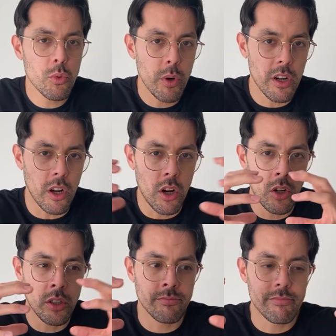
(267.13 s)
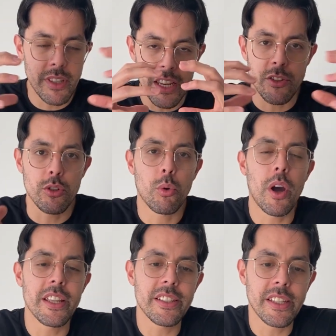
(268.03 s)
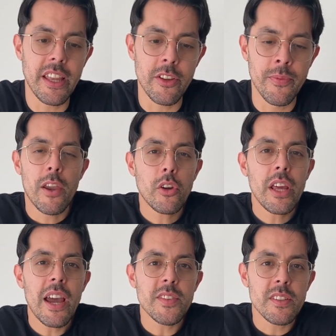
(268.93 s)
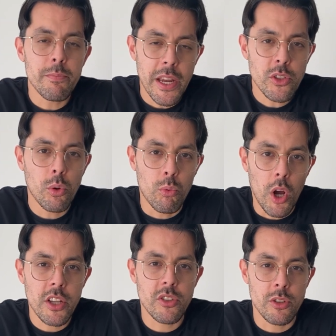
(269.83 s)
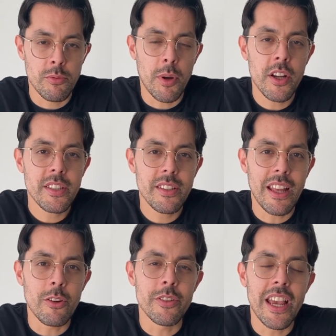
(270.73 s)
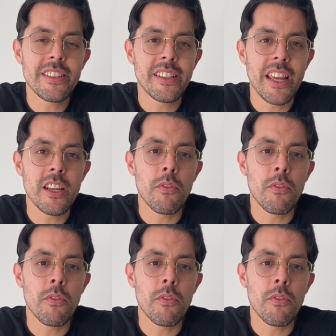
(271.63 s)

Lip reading: where it all intertwines together. They're gonna have special roster spots that are designated